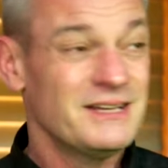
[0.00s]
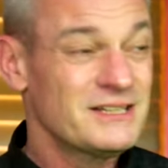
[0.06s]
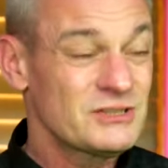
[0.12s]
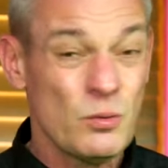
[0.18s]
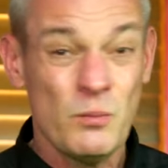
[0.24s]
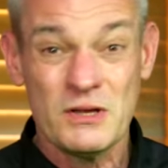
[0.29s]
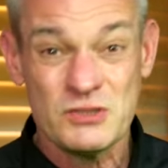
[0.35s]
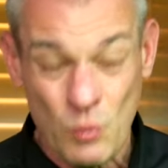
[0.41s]
It's
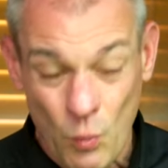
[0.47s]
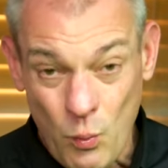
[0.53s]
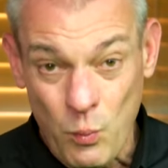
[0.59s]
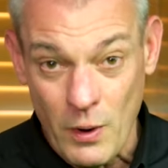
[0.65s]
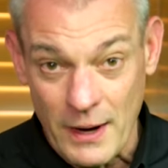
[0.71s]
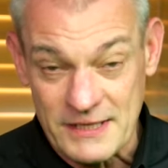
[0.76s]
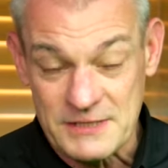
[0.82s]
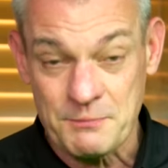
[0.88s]
almost
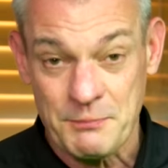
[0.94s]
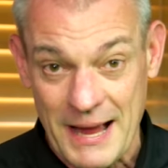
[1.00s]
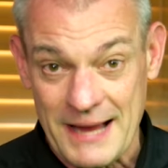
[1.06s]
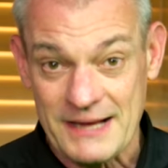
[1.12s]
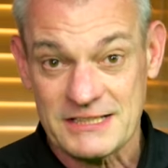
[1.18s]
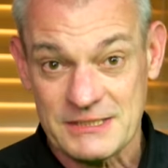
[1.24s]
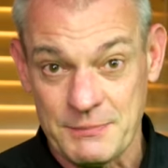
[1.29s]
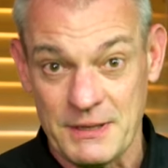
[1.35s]
always
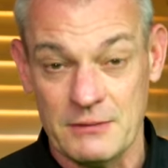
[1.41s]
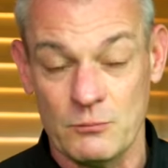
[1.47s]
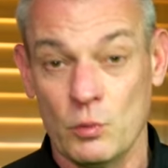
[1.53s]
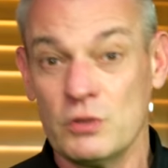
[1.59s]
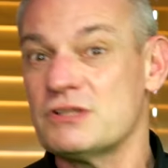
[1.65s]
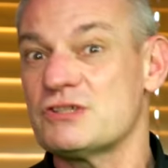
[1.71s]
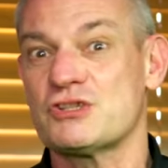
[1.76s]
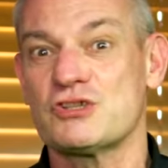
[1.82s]
backspin. I
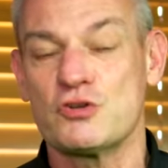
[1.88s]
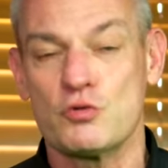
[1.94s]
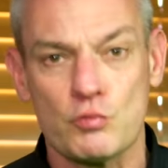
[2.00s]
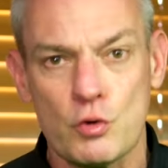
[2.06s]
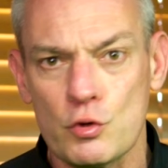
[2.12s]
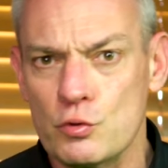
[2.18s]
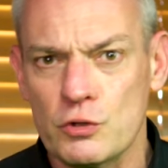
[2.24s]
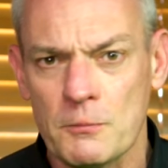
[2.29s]
want to
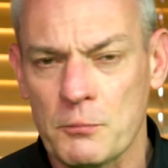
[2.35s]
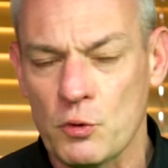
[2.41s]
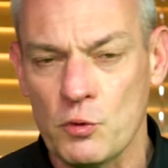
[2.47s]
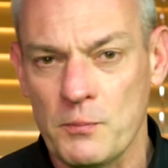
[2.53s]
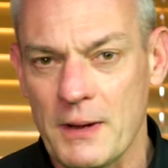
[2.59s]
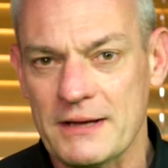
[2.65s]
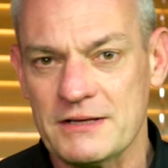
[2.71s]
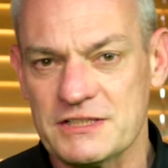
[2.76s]
screw the
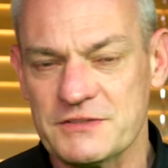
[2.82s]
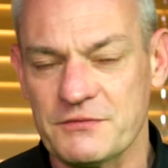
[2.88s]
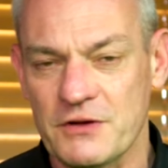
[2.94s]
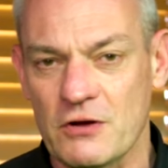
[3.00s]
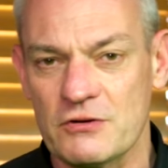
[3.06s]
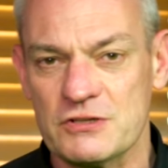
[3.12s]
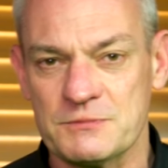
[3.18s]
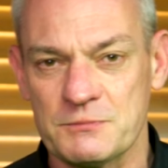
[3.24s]
ball back as
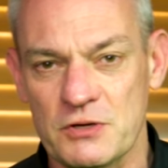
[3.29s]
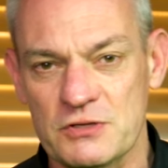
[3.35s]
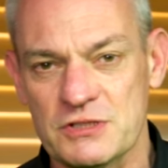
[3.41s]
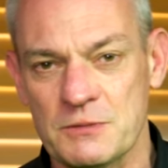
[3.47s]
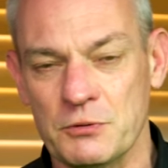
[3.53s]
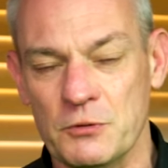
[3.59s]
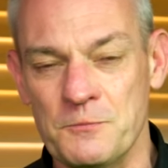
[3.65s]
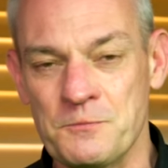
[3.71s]
far as
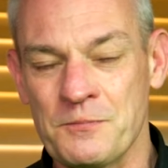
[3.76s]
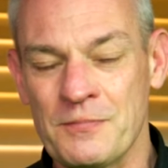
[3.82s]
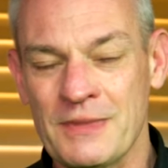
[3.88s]
possible.